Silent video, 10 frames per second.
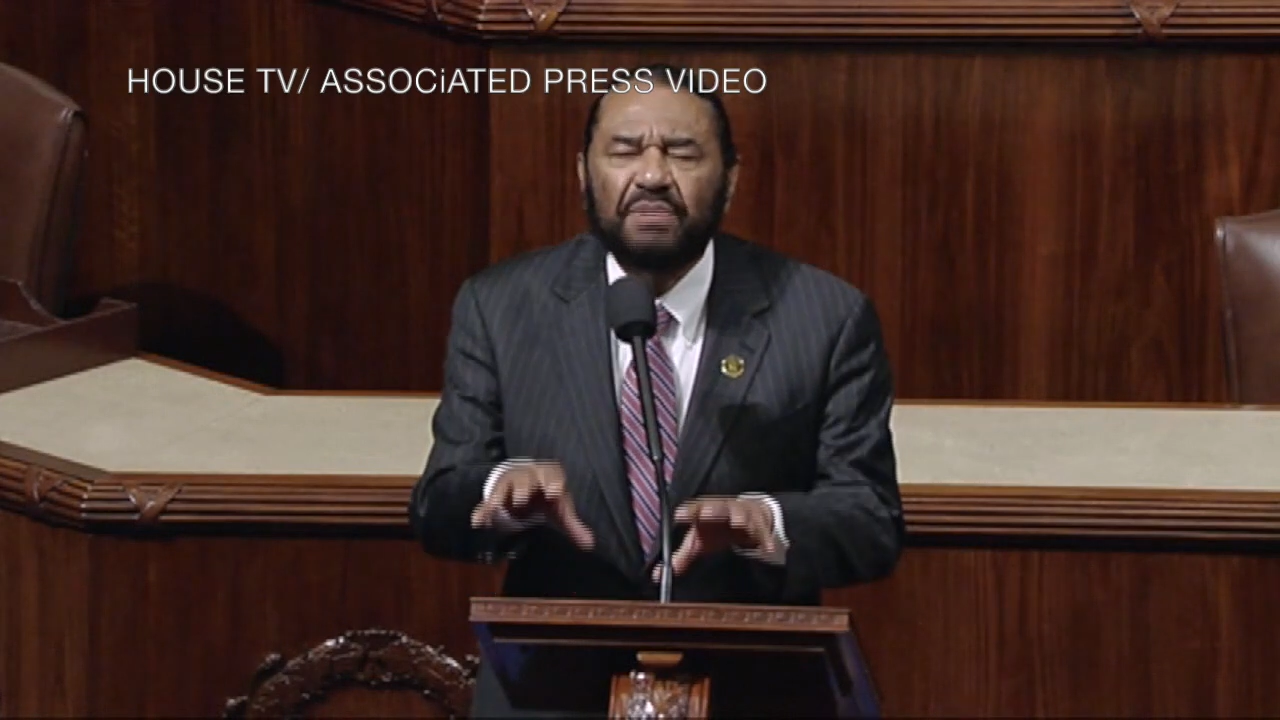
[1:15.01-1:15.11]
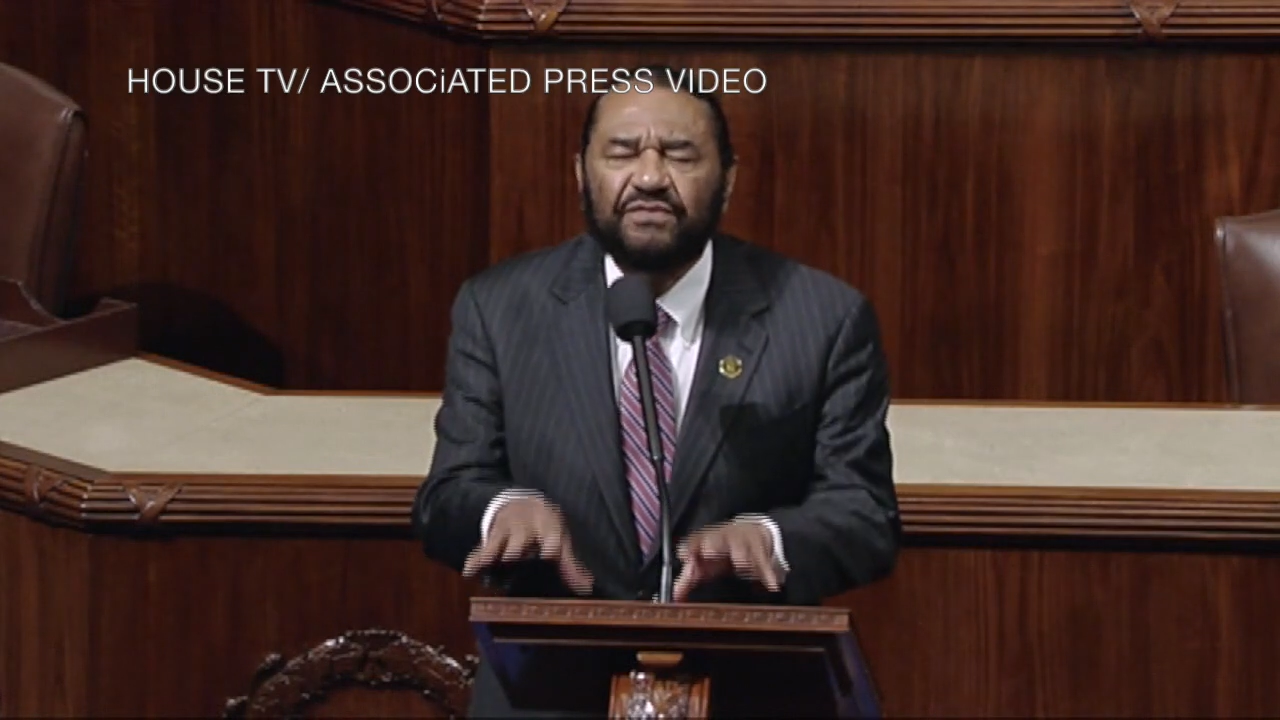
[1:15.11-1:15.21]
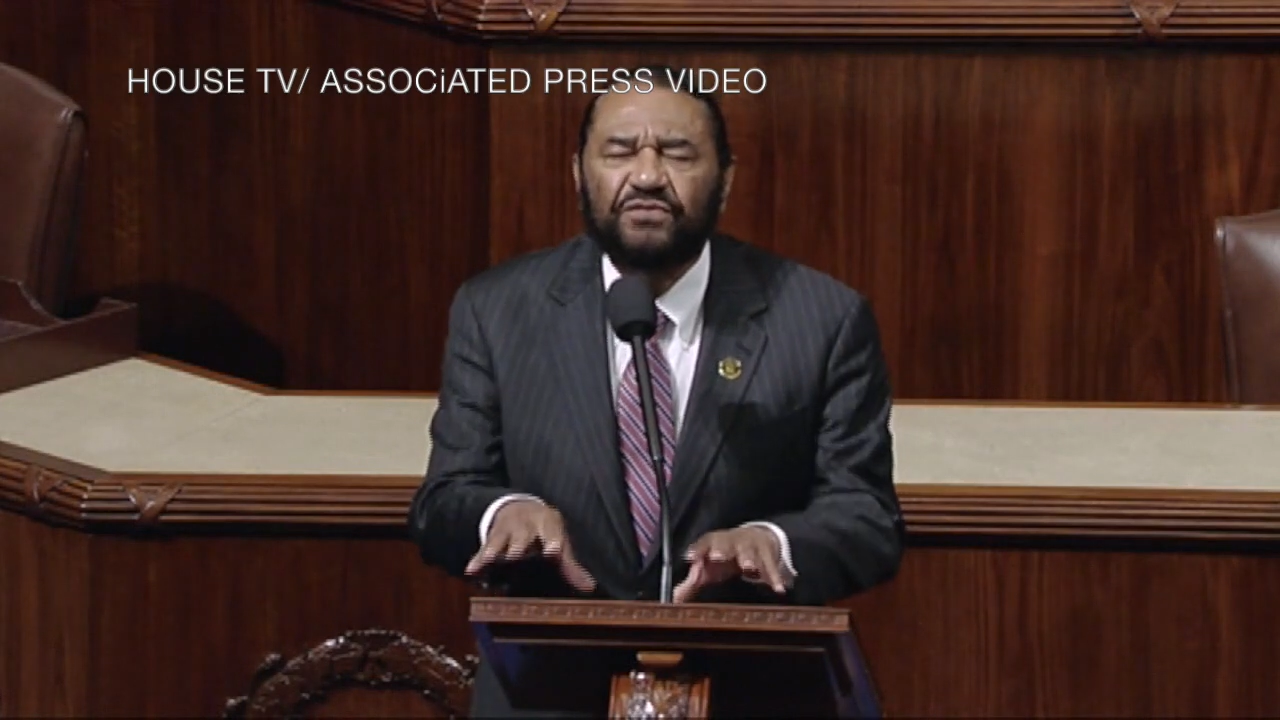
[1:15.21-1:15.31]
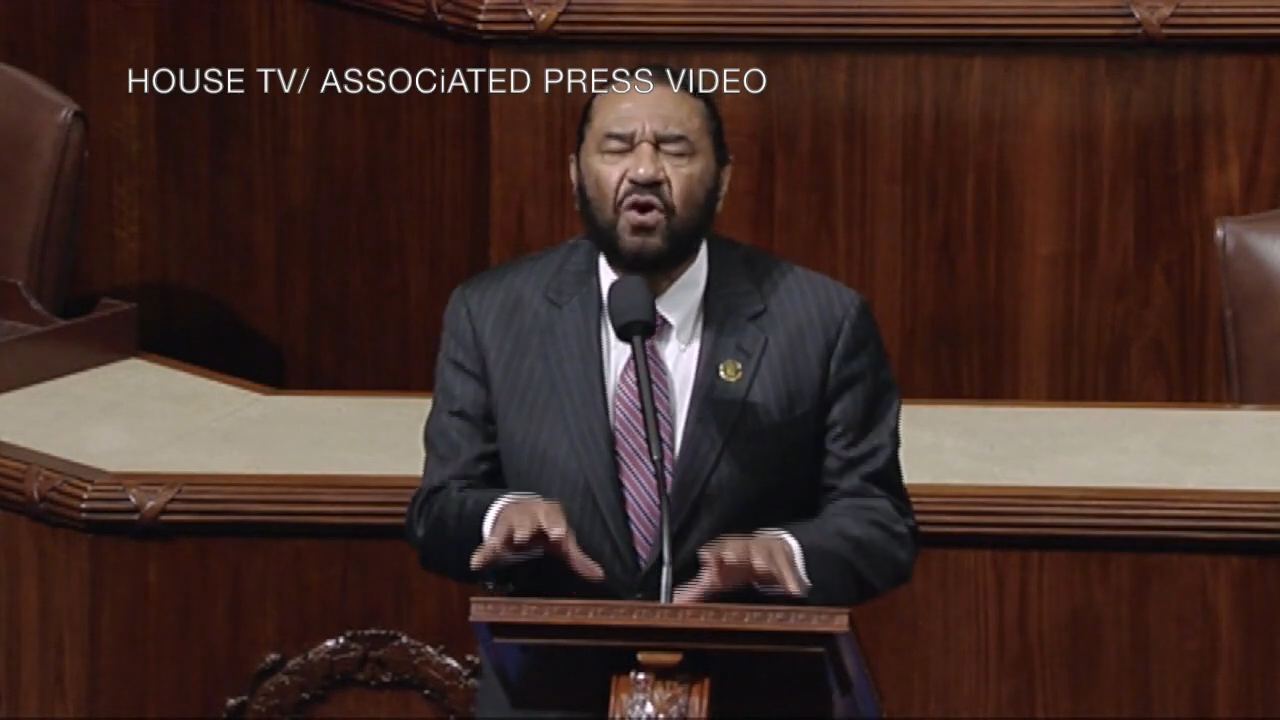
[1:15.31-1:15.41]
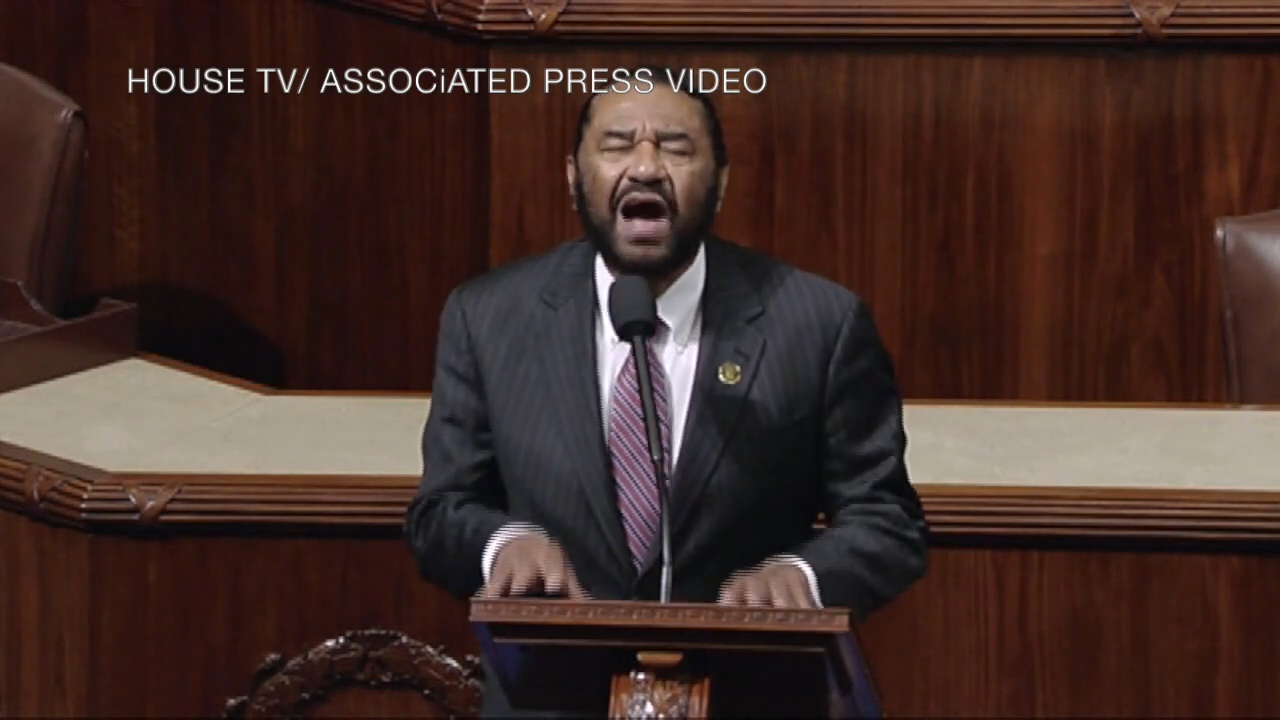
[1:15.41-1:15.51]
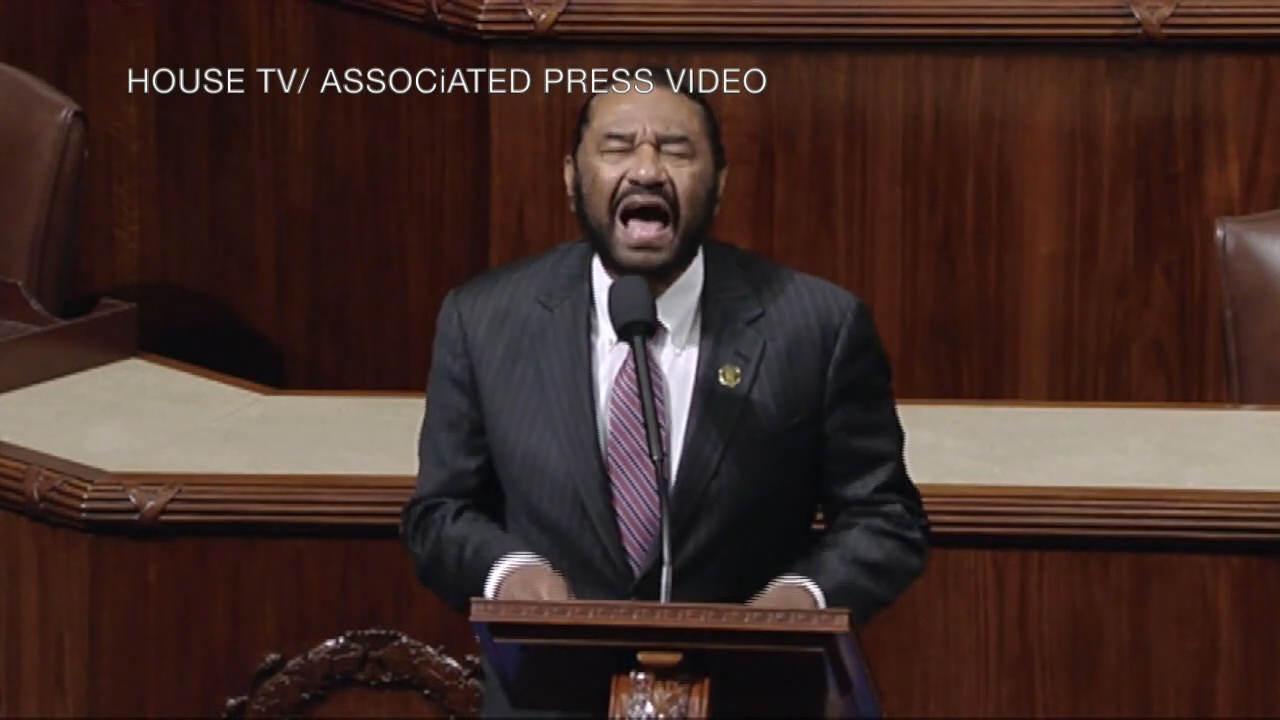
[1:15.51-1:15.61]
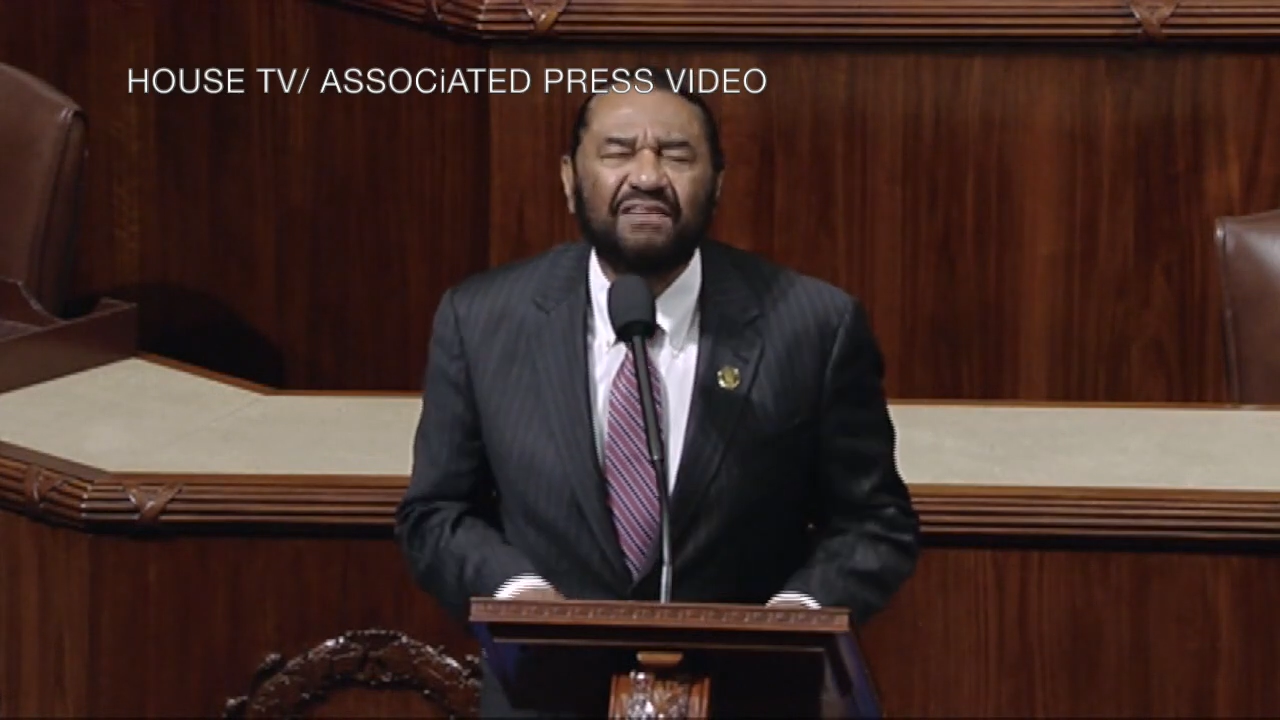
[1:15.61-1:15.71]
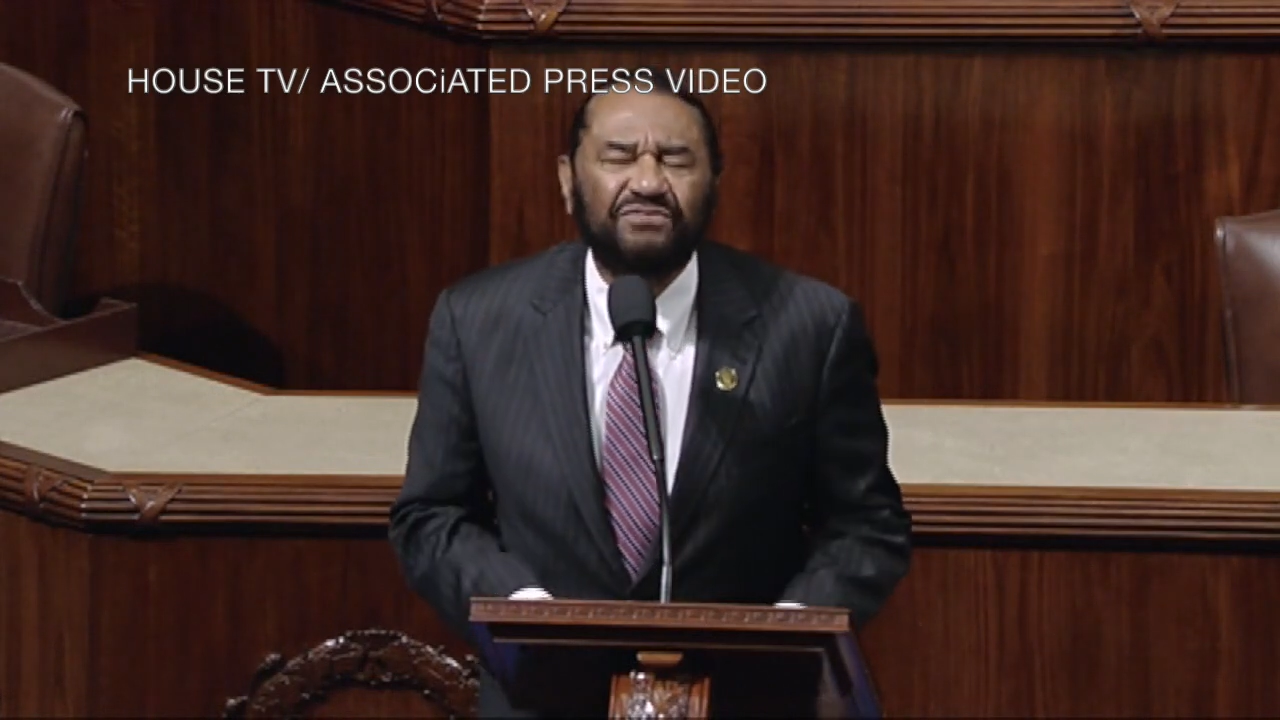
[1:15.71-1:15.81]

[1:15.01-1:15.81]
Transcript: before our